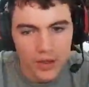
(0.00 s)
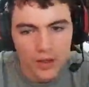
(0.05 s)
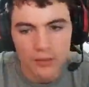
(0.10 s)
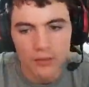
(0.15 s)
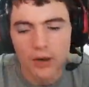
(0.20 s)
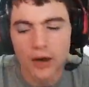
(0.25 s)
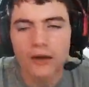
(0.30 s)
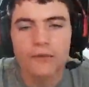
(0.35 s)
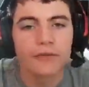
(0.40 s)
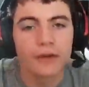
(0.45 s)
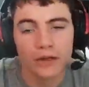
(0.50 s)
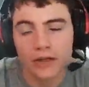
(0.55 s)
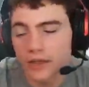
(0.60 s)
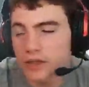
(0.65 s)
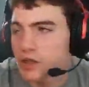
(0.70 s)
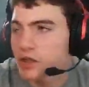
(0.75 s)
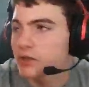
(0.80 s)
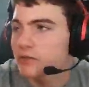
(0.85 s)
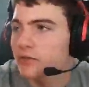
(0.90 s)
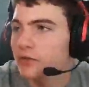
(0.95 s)
but I find
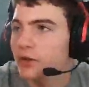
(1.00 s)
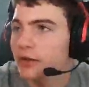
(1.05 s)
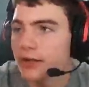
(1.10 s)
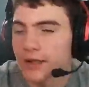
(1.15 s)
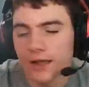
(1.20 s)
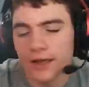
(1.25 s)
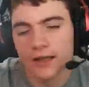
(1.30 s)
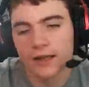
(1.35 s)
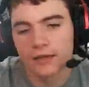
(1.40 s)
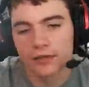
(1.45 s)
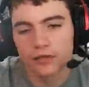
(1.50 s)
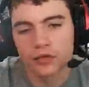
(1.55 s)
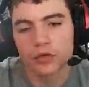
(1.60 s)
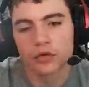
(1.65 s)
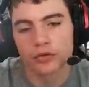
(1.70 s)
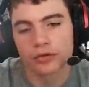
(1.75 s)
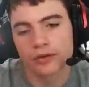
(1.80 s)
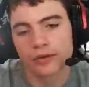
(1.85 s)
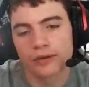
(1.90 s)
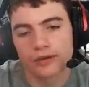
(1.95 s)
it's just funny, and of
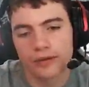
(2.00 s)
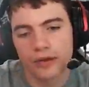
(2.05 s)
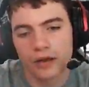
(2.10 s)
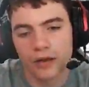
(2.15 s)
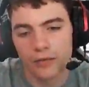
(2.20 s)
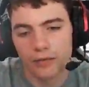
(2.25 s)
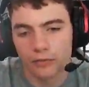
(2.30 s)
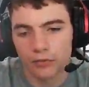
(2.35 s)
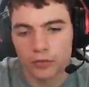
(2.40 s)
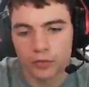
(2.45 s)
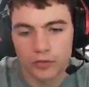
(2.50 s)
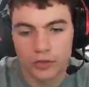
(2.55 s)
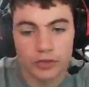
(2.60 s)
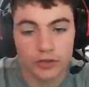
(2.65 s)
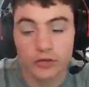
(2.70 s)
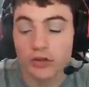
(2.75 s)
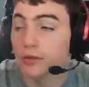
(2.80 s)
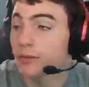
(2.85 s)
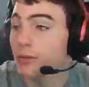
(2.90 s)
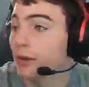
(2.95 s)
course since I'm Twitch
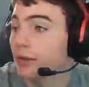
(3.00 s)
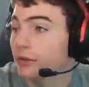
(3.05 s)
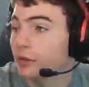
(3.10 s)
streaming on